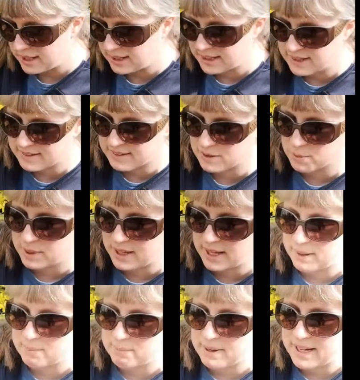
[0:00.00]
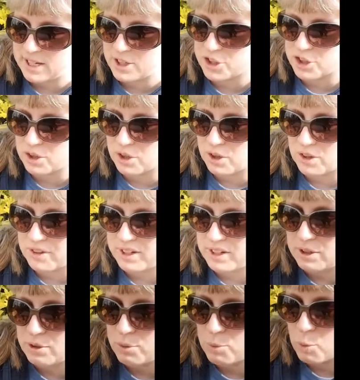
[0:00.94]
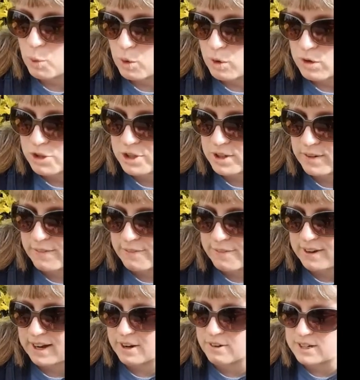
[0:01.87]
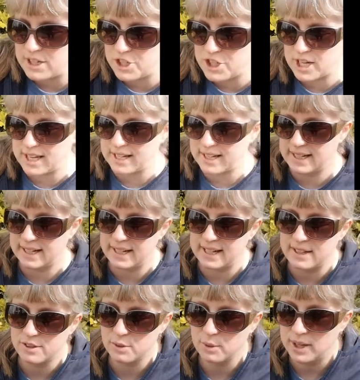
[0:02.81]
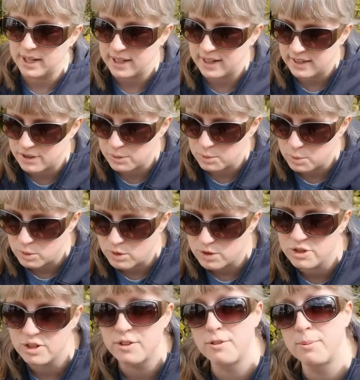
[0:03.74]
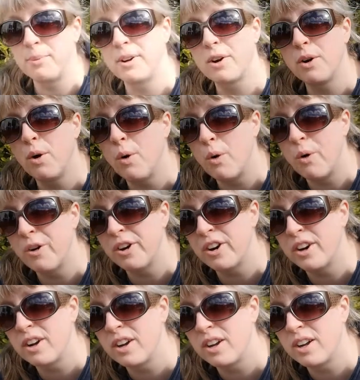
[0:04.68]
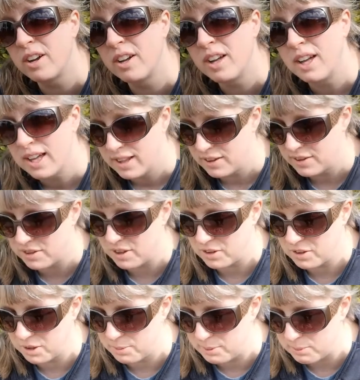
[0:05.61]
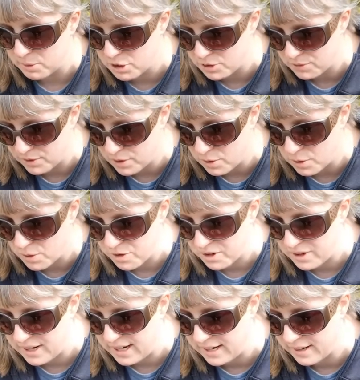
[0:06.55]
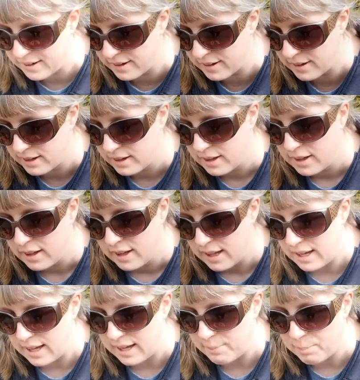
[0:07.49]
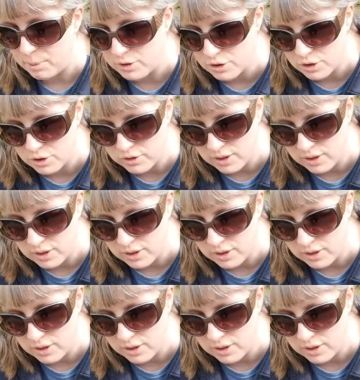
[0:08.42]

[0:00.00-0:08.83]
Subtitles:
these as well, make sure that you water very gently. So I like to water from the corner. There's not going to be much of a corner here, but just